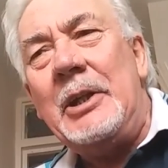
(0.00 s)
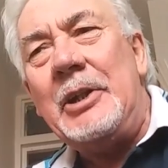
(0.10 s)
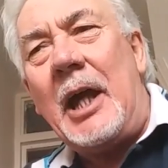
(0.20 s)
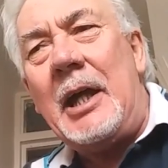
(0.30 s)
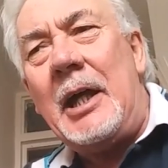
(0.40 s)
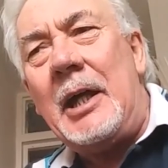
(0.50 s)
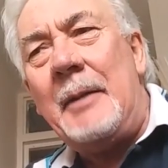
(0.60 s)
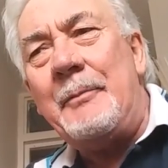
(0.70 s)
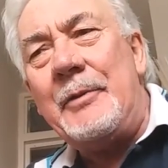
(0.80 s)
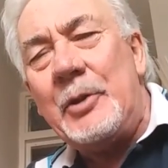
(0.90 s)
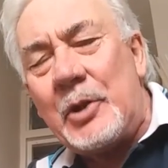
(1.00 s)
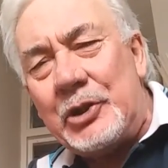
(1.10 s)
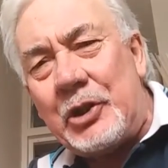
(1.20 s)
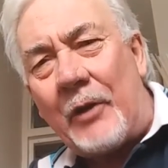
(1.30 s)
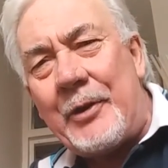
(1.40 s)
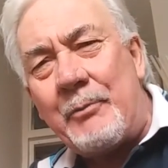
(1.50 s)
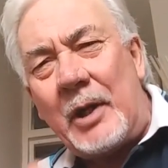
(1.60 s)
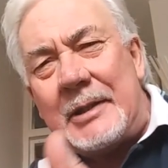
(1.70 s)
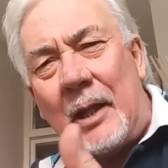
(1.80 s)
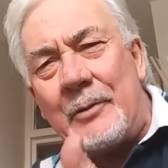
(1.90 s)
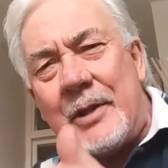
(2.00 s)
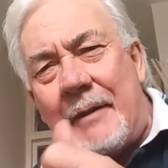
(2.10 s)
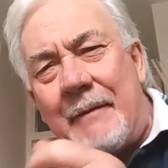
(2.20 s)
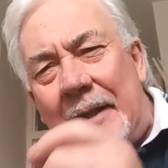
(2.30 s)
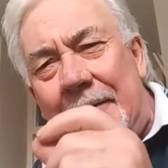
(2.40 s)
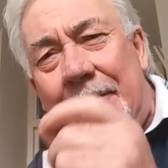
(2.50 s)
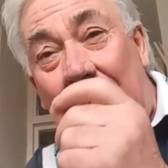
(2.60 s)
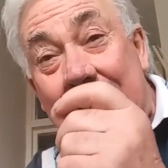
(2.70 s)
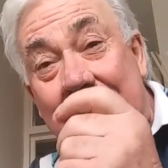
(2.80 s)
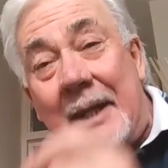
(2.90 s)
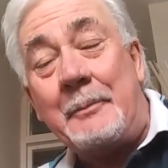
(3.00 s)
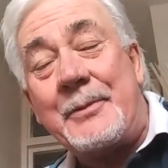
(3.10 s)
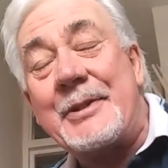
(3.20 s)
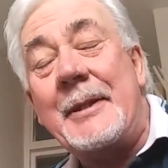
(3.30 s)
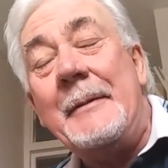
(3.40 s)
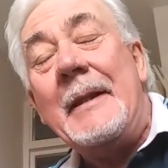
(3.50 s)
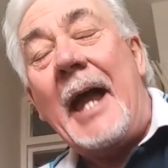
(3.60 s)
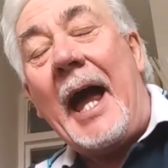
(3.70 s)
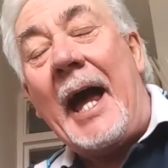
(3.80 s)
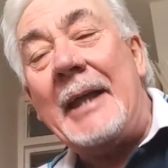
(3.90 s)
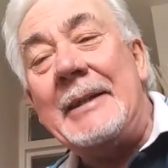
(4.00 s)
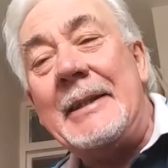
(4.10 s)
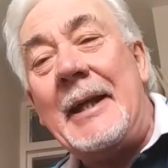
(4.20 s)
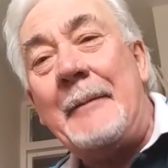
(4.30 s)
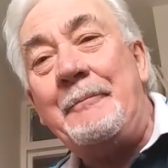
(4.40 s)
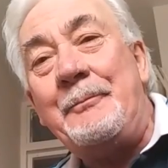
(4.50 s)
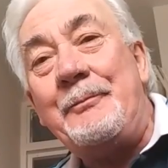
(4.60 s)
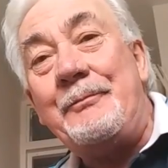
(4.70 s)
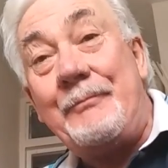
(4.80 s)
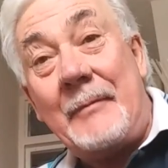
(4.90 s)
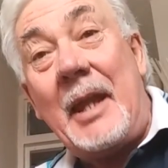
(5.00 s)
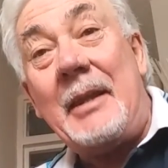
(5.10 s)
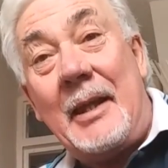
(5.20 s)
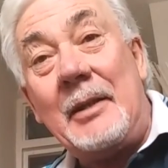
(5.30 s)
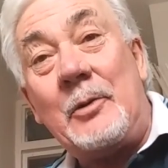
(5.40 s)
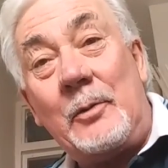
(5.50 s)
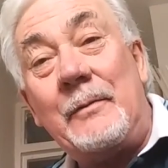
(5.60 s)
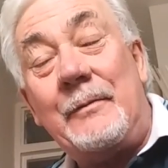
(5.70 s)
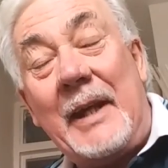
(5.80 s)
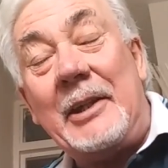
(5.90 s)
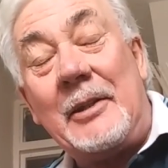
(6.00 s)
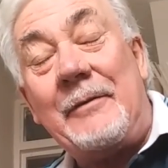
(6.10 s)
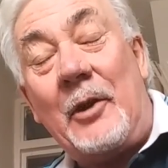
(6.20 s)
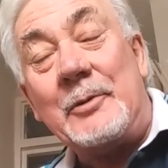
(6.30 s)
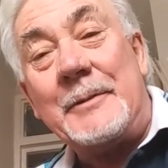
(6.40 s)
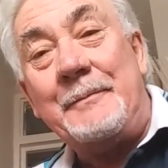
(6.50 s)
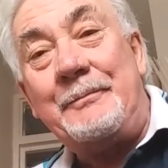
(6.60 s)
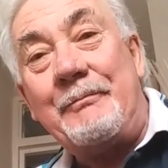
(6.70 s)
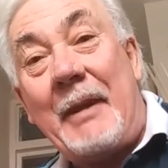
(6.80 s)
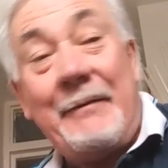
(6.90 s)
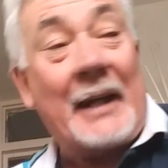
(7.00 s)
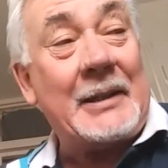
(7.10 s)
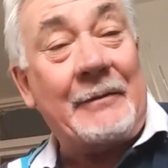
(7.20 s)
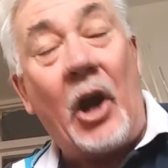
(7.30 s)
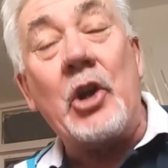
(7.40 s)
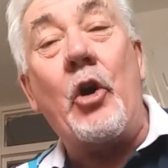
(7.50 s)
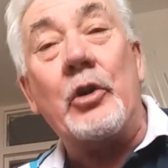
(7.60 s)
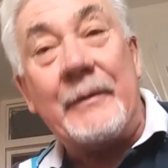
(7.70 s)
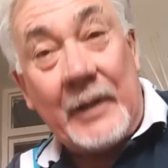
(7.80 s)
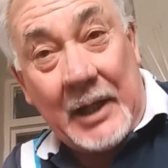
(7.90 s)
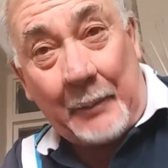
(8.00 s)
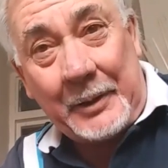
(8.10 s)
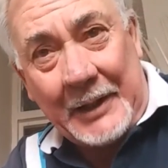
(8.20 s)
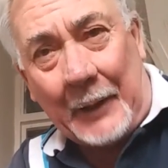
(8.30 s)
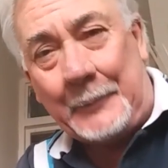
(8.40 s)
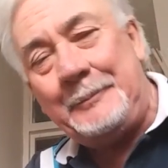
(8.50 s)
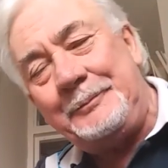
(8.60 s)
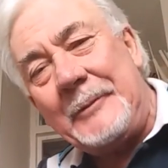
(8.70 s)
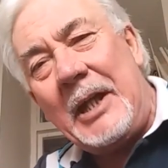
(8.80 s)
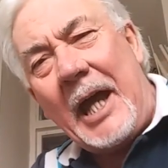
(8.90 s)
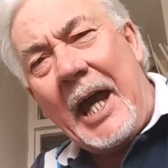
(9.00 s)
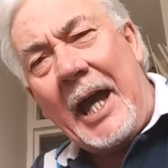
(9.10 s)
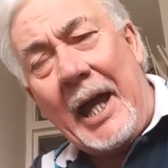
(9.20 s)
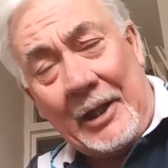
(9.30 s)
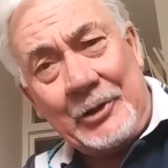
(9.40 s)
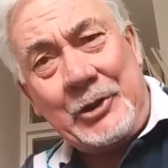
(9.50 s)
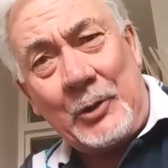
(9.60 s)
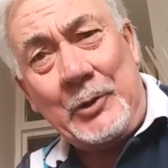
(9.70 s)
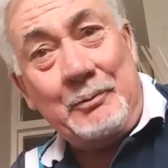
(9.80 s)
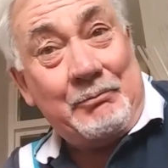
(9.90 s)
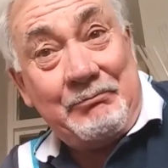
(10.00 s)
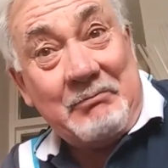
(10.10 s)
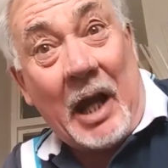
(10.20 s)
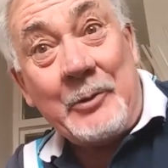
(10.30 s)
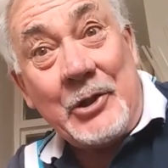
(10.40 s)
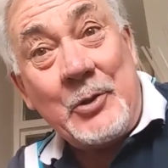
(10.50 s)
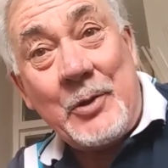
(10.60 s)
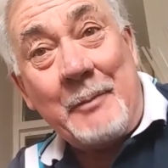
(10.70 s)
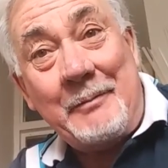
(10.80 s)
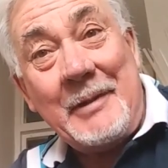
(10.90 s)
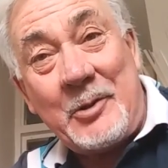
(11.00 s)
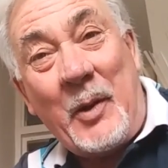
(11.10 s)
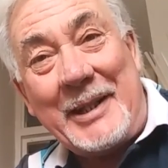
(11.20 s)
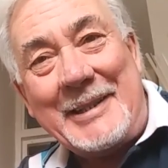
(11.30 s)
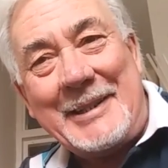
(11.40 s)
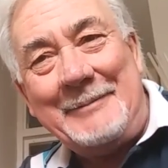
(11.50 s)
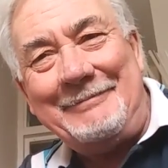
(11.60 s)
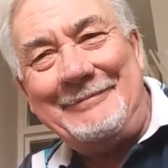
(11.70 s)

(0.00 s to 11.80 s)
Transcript: Yeah, you can shot them right down to the very fine tips, and they're a very good float. In fact, I've got an order for a couple now, and I'll show you how to do them. It's quite easy.